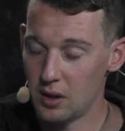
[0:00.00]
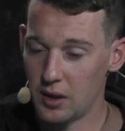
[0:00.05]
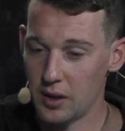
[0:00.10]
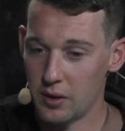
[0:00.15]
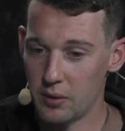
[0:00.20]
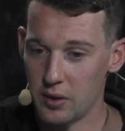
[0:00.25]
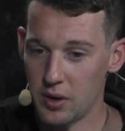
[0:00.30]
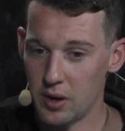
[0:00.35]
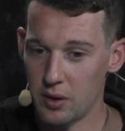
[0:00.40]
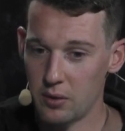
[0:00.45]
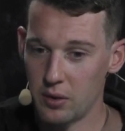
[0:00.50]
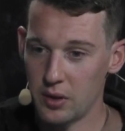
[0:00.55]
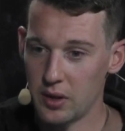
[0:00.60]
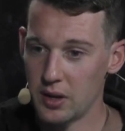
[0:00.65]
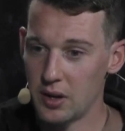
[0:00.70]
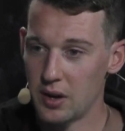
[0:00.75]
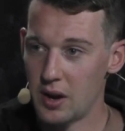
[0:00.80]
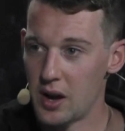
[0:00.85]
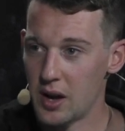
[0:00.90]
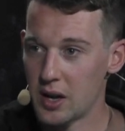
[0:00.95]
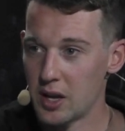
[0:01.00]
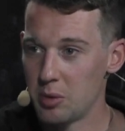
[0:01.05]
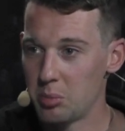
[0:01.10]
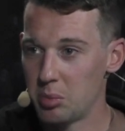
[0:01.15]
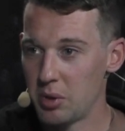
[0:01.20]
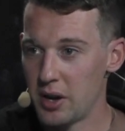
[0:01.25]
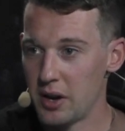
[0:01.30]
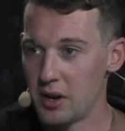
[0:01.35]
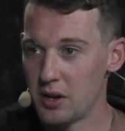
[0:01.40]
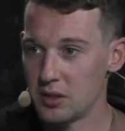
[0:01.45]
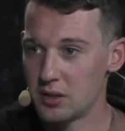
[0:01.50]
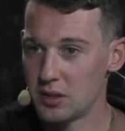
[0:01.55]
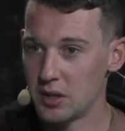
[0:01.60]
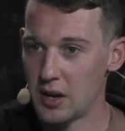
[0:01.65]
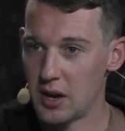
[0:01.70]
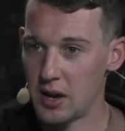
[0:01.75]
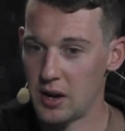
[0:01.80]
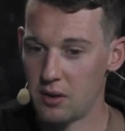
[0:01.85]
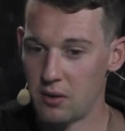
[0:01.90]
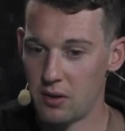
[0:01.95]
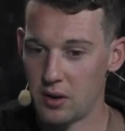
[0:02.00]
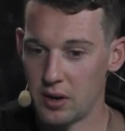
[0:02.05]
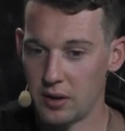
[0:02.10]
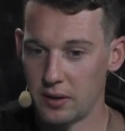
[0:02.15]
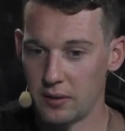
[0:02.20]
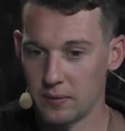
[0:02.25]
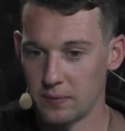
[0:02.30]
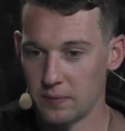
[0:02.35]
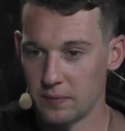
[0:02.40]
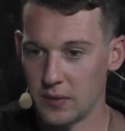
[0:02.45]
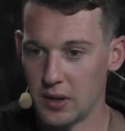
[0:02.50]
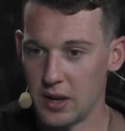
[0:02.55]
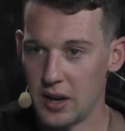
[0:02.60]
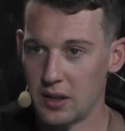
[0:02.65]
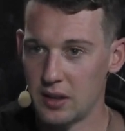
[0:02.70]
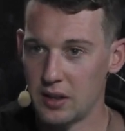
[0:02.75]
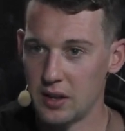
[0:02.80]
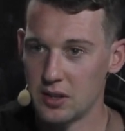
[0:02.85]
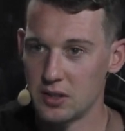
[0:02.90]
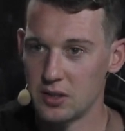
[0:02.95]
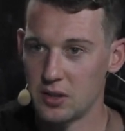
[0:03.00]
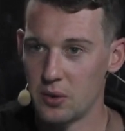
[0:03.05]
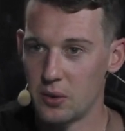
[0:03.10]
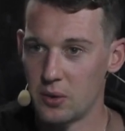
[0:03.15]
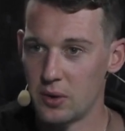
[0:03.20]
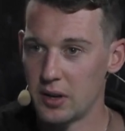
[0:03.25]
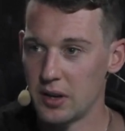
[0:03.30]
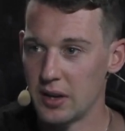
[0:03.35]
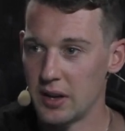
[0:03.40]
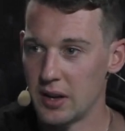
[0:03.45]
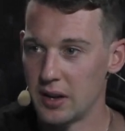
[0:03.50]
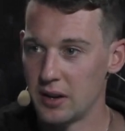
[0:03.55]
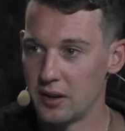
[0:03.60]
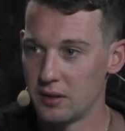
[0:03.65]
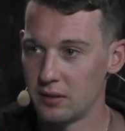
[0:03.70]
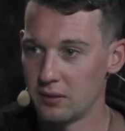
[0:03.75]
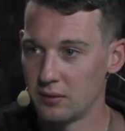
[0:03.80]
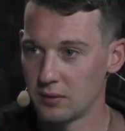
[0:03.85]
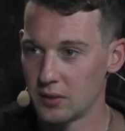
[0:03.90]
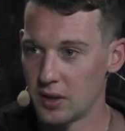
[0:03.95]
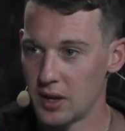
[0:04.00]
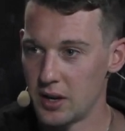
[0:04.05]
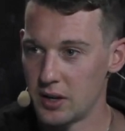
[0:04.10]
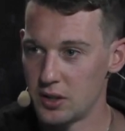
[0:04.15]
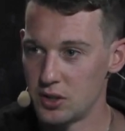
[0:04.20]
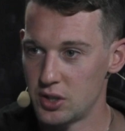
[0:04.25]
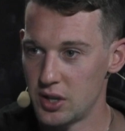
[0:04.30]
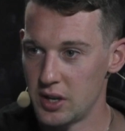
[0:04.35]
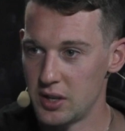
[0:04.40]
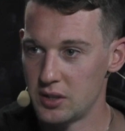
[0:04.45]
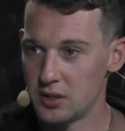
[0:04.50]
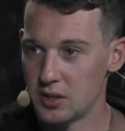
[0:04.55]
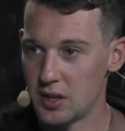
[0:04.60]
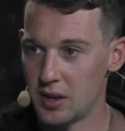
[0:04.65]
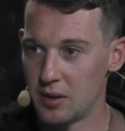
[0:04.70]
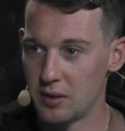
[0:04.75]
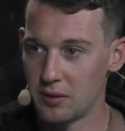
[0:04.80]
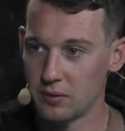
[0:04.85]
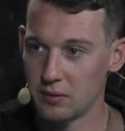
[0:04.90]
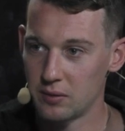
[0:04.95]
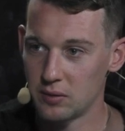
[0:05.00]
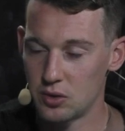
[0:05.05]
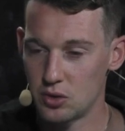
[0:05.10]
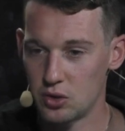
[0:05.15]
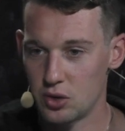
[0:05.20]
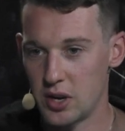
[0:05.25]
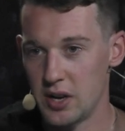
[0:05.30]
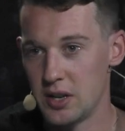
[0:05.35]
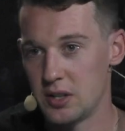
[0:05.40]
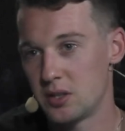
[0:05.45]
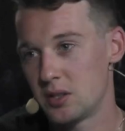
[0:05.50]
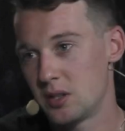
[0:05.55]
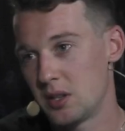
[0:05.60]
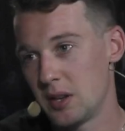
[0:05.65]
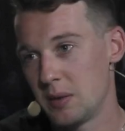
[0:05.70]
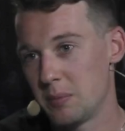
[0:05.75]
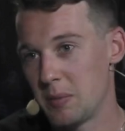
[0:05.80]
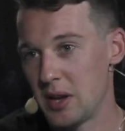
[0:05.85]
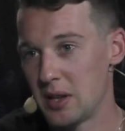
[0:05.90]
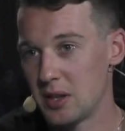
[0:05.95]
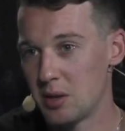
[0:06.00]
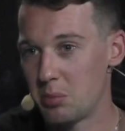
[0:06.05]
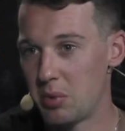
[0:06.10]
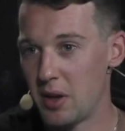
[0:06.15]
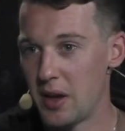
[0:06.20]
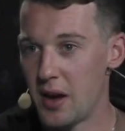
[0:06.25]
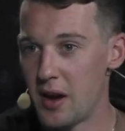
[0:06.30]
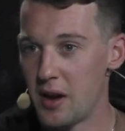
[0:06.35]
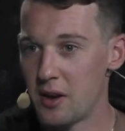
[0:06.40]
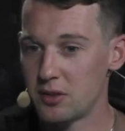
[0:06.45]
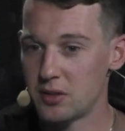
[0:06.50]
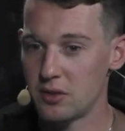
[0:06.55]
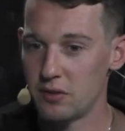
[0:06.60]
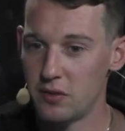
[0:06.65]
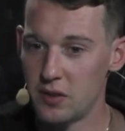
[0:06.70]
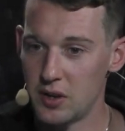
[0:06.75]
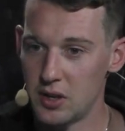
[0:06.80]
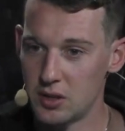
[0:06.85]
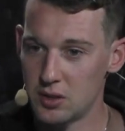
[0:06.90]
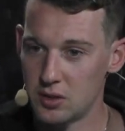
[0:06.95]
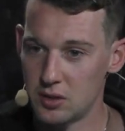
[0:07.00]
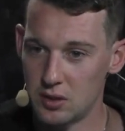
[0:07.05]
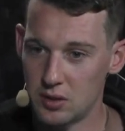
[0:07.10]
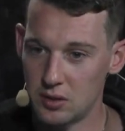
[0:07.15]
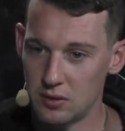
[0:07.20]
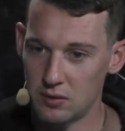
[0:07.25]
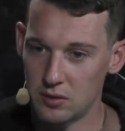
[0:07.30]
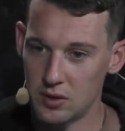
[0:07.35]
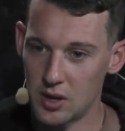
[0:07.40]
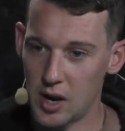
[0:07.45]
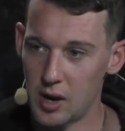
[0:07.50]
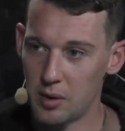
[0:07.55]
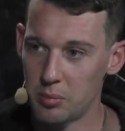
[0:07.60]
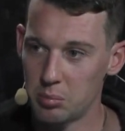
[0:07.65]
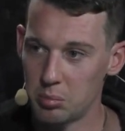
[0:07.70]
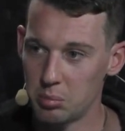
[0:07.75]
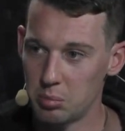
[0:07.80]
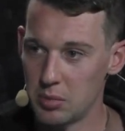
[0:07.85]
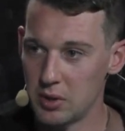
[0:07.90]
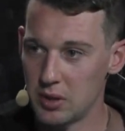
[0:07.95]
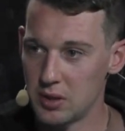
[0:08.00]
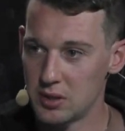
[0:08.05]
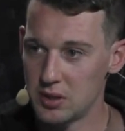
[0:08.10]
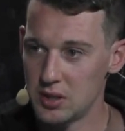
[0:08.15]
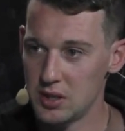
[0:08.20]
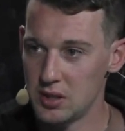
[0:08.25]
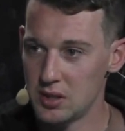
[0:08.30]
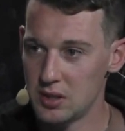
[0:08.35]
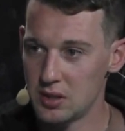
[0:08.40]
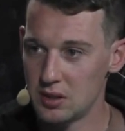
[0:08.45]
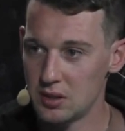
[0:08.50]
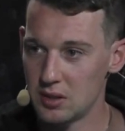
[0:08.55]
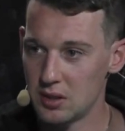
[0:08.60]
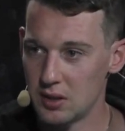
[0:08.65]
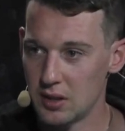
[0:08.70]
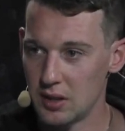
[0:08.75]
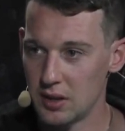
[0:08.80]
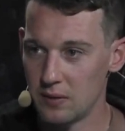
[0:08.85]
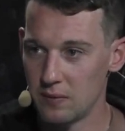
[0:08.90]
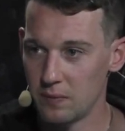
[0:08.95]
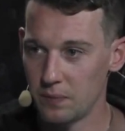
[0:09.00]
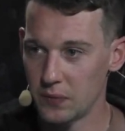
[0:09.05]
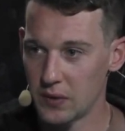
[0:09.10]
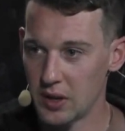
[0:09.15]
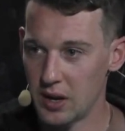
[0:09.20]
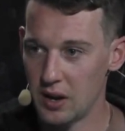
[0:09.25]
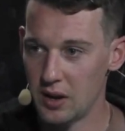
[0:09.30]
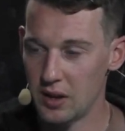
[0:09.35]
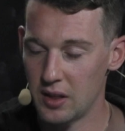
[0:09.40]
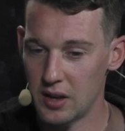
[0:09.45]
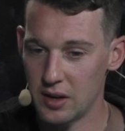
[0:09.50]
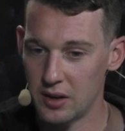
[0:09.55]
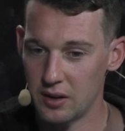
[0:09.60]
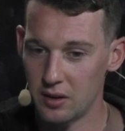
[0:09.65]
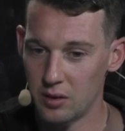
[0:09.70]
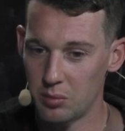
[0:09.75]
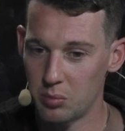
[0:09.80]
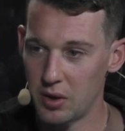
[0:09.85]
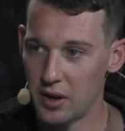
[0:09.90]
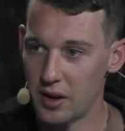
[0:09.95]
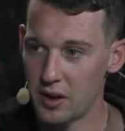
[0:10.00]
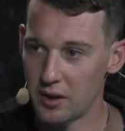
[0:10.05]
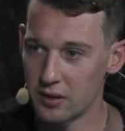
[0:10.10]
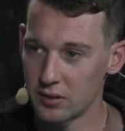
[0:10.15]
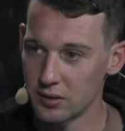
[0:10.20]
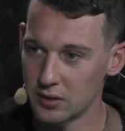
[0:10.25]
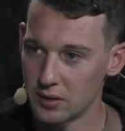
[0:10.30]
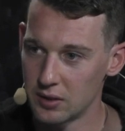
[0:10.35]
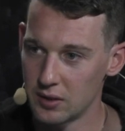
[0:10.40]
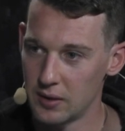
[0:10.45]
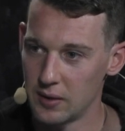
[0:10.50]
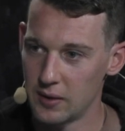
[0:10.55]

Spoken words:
like we got really good hockey players, and kind of want to get things going again and kind of chase to make the playoffs and finish top in the season, and then carry that into the playoffs.